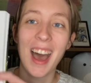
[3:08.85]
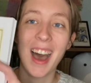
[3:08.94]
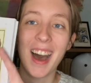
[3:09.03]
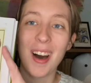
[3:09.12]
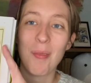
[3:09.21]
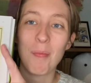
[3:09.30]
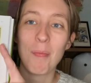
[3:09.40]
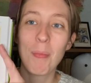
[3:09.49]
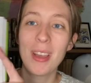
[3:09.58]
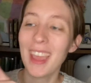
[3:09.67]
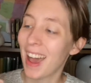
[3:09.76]

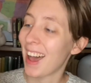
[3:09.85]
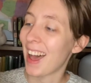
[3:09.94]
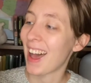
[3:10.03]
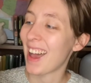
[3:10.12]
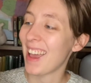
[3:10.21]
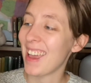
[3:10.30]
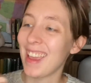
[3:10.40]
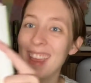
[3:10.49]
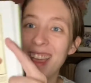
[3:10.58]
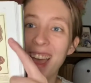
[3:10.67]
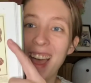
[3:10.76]

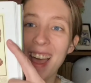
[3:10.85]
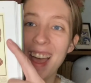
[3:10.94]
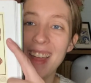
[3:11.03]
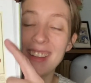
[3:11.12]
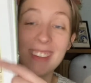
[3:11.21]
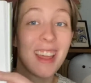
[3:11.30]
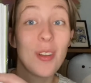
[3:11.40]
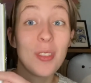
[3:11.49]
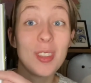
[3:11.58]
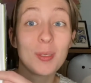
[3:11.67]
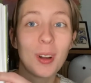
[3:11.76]
I did not know
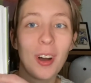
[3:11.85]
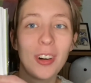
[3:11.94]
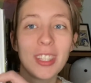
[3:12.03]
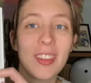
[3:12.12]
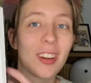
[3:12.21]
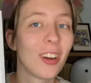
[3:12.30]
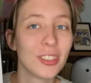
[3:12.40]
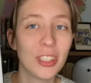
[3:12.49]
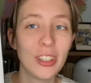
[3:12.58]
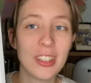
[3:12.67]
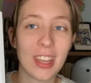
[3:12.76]
what these were called, and they're called
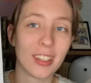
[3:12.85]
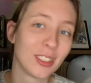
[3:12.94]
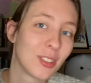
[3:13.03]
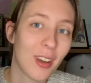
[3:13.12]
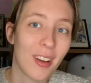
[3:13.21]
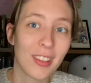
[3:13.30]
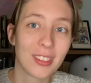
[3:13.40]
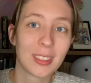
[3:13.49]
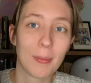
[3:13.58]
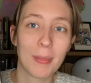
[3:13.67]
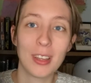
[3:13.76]
turkey tails. So now I
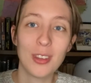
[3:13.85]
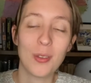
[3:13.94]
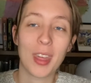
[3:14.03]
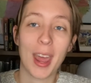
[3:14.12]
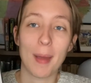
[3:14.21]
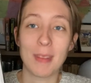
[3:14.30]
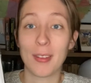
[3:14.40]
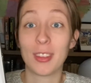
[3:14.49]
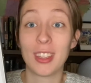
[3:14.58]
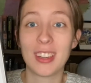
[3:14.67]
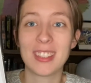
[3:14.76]
learned something new that I'm
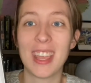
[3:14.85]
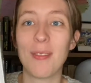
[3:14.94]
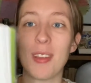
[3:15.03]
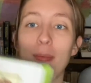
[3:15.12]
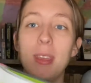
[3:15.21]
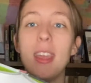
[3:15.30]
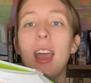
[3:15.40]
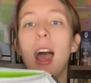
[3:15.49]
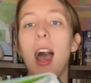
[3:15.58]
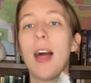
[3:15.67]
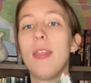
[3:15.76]
definitely going to take with me.
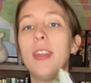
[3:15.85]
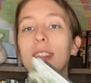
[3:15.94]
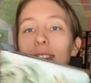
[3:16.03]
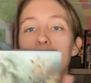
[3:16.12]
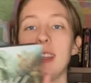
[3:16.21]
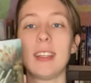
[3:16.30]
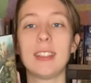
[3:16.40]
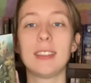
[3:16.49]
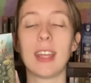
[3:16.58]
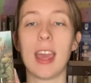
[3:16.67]
This is